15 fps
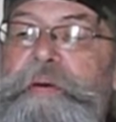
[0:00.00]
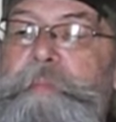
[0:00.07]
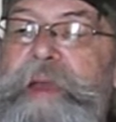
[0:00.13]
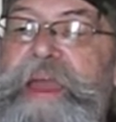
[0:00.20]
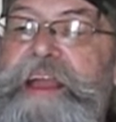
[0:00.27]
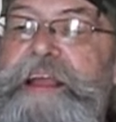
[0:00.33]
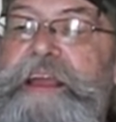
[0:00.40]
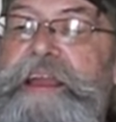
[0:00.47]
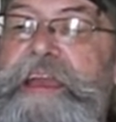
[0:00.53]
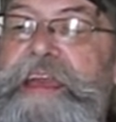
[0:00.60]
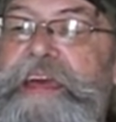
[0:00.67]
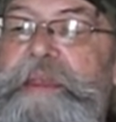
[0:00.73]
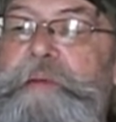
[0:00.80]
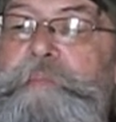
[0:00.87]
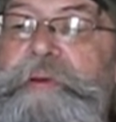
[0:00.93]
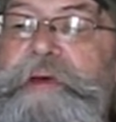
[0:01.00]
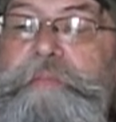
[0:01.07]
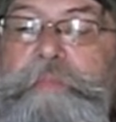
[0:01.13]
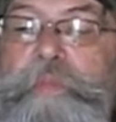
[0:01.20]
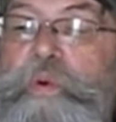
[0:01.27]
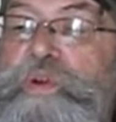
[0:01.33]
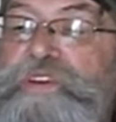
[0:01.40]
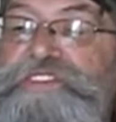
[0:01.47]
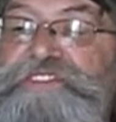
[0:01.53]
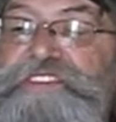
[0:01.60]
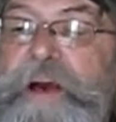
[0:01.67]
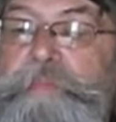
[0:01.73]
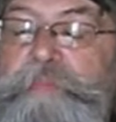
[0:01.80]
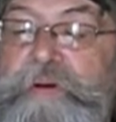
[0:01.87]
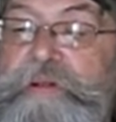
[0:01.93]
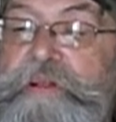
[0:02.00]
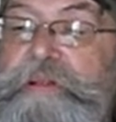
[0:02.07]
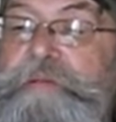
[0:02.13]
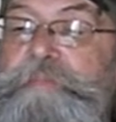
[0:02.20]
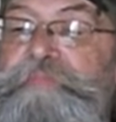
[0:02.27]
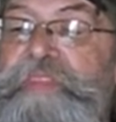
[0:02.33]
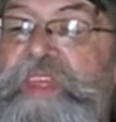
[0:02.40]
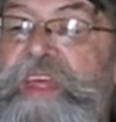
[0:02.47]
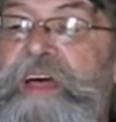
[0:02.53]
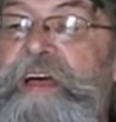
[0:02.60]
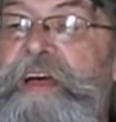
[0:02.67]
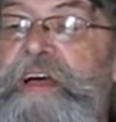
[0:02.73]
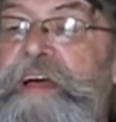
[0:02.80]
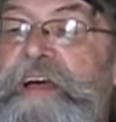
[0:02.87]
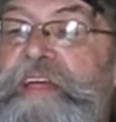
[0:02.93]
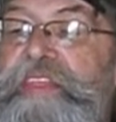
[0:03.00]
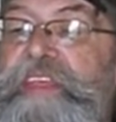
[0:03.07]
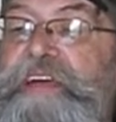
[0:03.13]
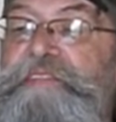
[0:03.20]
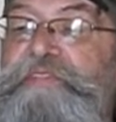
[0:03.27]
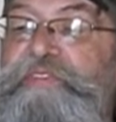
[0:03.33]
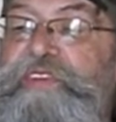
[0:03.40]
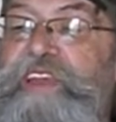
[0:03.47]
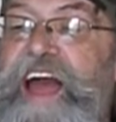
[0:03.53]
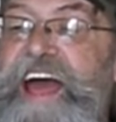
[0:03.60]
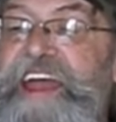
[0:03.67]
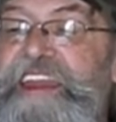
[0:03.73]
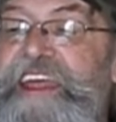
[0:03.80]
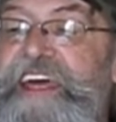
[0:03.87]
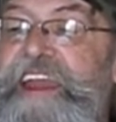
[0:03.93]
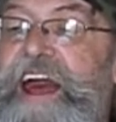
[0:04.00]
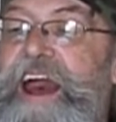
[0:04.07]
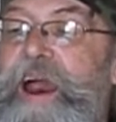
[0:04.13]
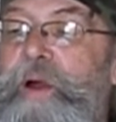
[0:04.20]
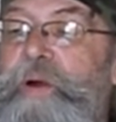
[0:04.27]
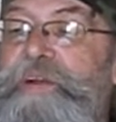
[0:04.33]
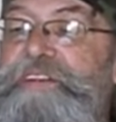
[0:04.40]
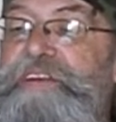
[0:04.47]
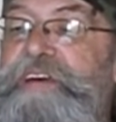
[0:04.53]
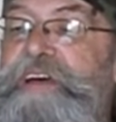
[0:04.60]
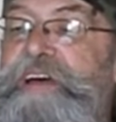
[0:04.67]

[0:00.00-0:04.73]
to make it a bit more supple, then flatten it out,